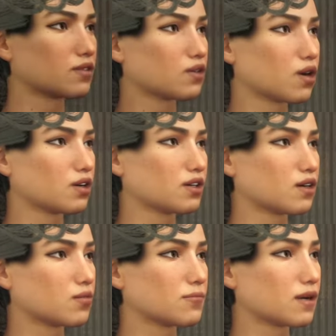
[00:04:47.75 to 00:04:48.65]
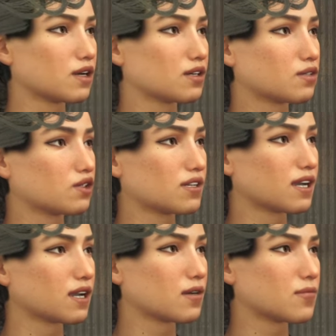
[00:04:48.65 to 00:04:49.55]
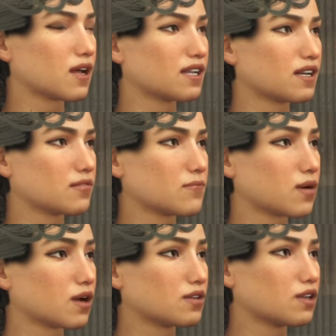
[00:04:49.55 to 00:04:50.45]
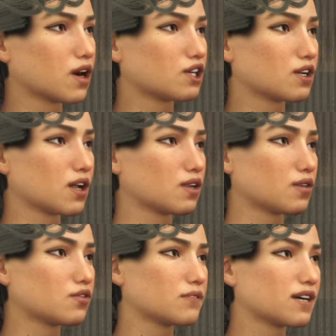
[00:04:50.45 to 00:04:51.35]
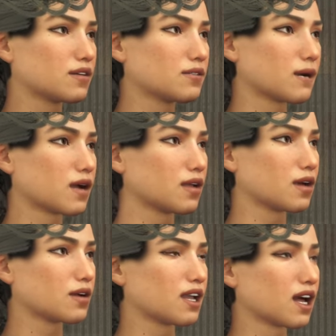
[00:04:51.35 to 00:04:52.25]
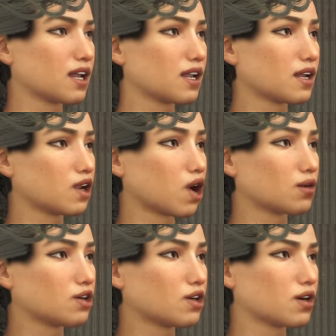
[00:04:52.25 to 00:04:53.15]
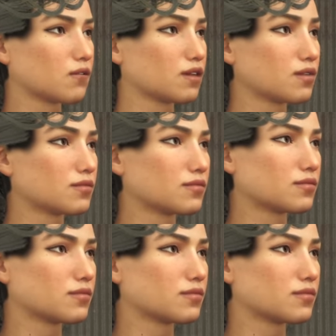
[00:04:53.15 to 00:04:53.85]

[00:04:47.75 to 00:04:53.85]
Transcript: So you agree with Mayor Kuzak that leaving the construction in OCP's hands might lead to more trouble?